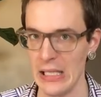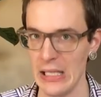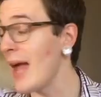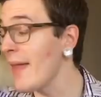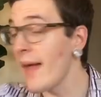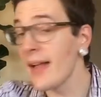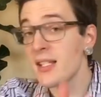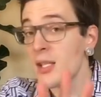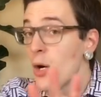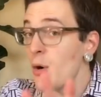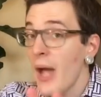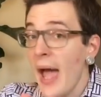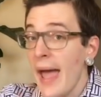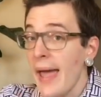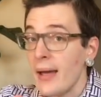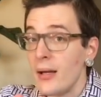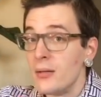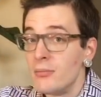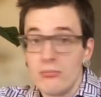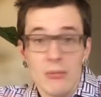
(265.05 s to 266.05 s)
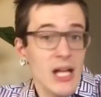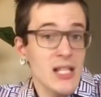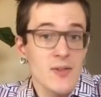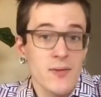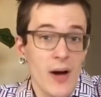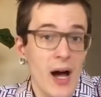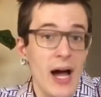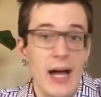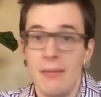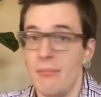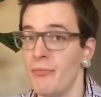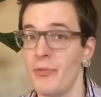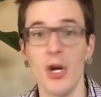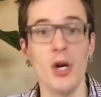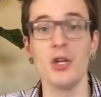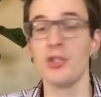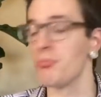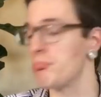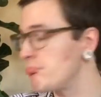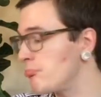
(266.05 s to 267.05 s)
And that's okay, that's fine.
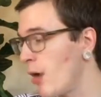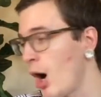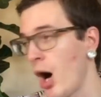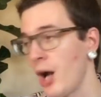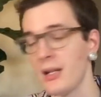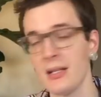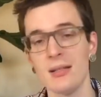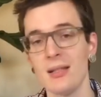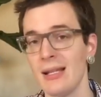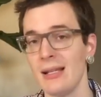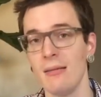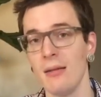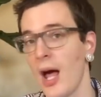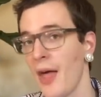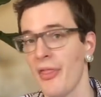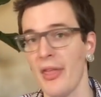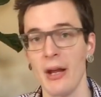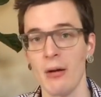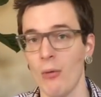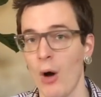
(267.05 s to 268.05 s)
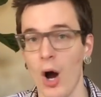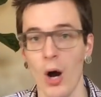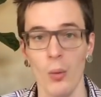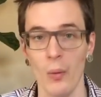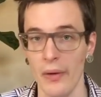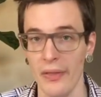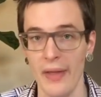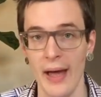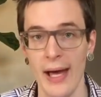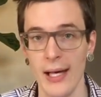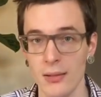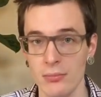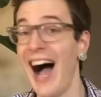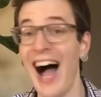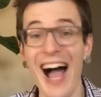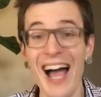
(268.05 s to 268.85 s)
There's honestly nothing wrong with that.